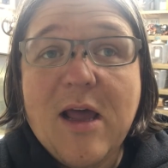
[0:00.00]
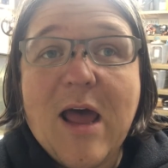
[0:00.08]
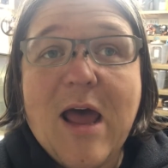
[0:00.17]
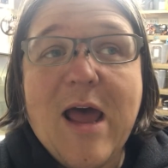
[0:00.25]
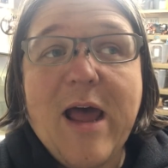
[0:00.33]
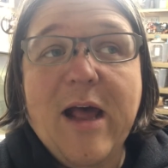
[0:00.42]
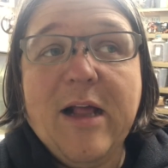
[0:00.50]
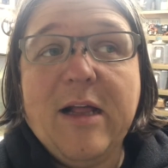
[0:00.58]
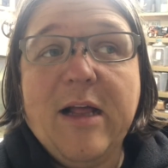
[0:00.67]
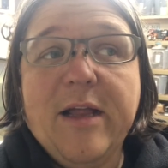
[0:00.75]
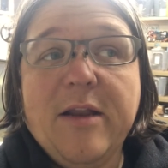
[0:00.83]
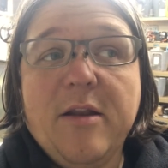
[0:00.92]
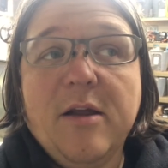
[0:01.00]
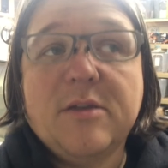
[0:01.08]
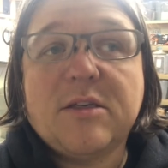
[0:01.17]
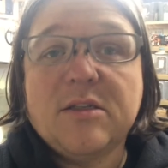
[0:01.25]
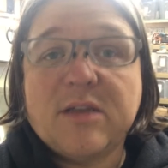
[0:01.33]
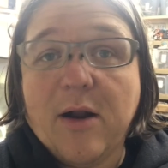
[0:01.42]
And
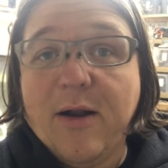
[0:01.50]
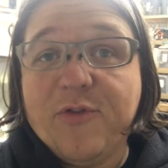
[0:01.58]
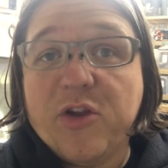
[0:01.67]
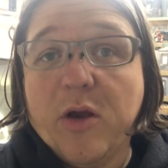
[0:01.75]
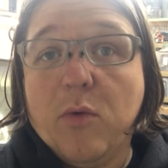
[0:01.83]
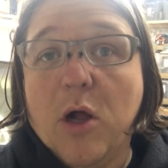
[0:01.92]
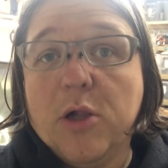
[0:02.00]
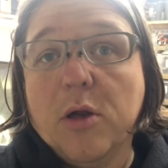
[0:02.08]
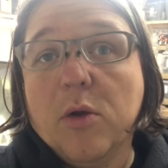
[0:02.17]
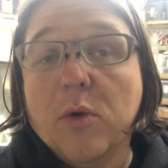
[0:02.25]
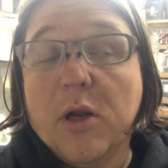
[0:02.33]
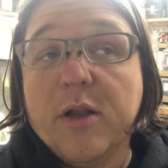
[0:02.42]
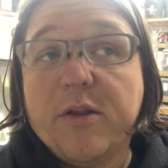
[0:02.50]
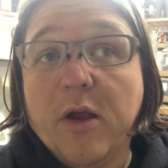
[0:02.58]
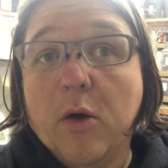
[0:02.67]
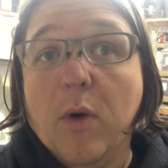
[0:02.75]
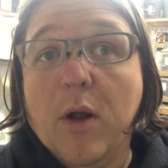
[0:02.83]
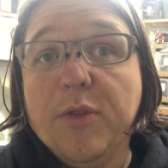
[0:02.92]
since I don't have a TIG welder and we're going to
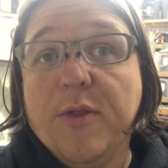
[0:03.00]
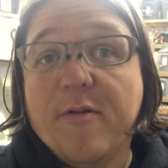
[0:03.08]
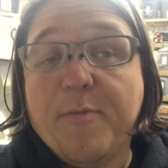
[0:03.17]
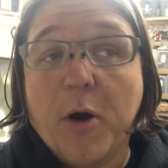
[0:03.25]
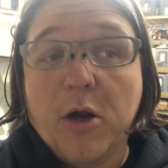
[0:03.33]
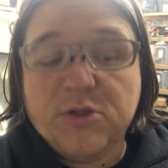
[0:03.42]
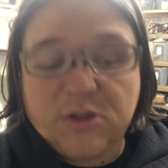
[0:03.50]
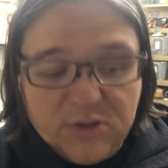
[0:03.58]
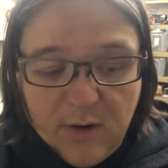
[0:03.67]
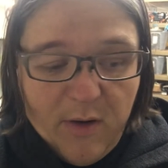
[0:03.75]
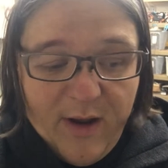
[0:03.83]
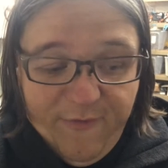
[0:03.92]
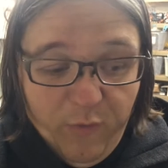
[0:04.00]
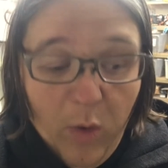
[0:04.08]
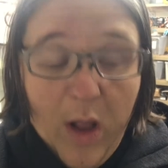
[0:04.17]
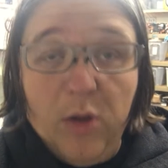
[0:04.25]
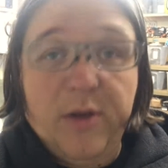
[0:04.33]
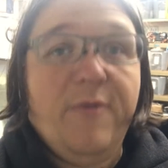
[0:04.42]
TIG weld this part just so I don't have
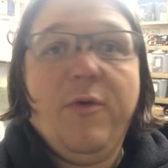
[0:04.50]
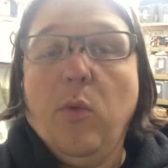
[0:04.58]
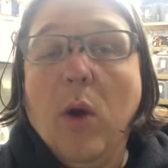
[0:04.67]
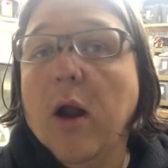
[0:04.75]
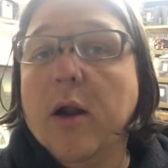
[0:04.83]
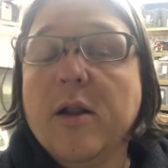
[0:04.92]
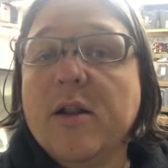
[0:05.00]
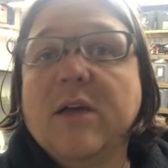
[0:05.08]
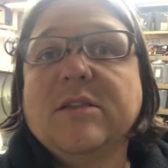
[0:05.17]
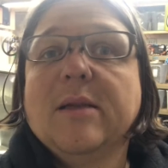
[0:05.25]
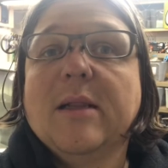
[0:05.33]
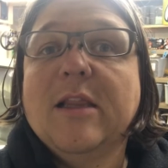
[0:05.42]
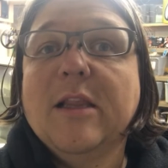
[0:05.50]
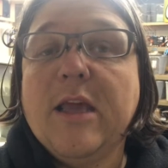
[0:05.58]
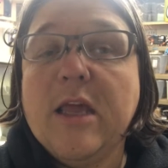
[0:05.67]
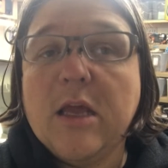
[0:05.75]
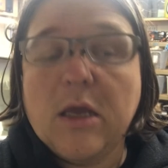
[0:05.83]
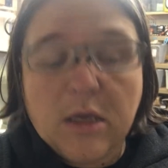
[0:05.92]
weld everywhere and it doesn't
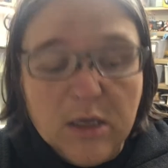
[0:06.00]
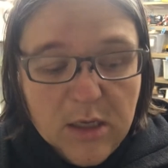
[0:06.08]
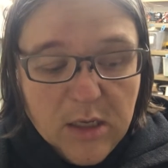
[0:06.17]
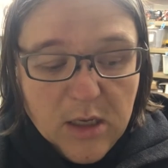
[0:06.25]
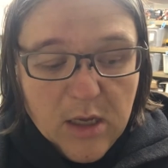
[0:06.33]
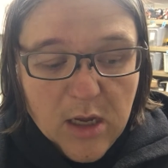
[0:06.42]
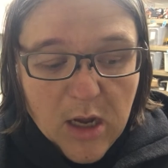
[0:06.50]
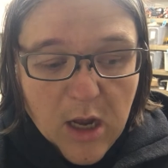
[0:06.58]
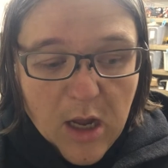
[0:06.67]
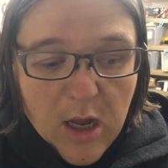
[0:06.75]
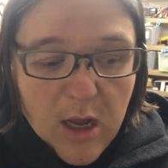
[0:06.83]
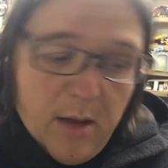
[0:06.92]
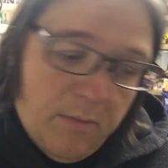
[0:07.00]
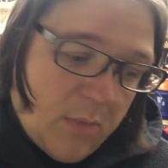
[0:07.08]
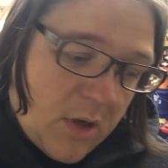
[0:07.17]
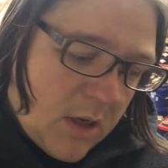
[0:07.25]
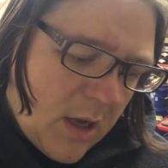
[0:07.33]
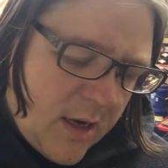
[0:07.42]
leak, I'm
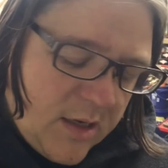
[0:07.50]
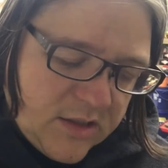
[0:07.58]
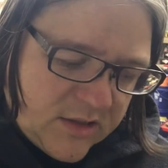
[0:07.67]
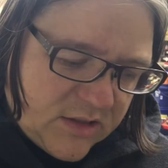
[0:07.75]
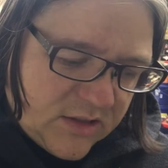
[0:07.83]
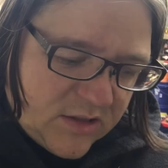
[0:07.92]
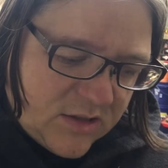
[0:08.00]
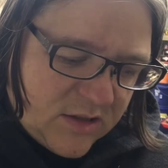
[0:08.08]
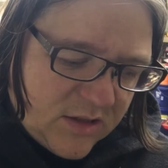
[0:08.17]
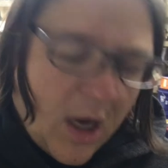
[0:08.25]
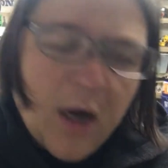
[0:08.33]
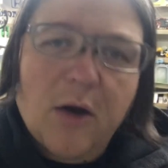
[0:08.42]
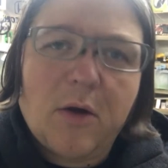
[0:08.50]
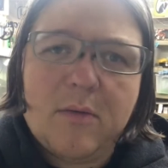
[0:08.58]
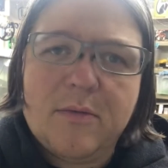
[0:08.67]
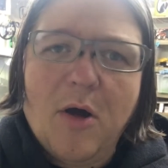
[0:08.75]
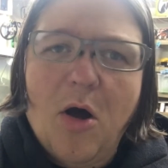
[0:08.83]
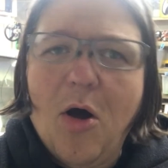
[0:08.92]
kind of stuck
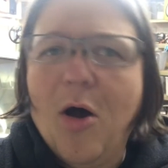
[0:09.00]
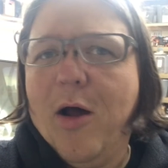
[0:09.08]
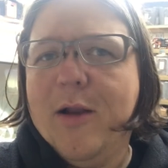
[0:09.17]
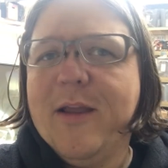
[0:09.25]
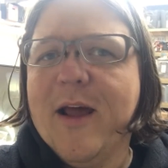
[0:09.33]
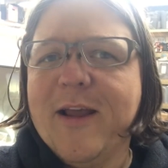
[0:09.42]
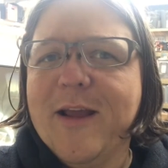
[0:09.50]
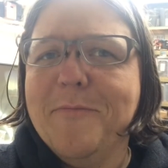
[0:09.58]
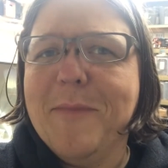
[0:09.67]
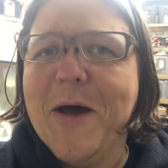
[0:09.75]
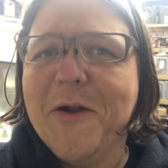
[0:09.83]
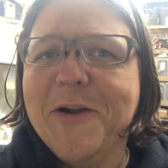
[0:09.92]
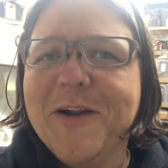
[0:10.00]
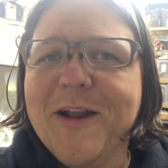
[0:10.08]
on getting it mounted and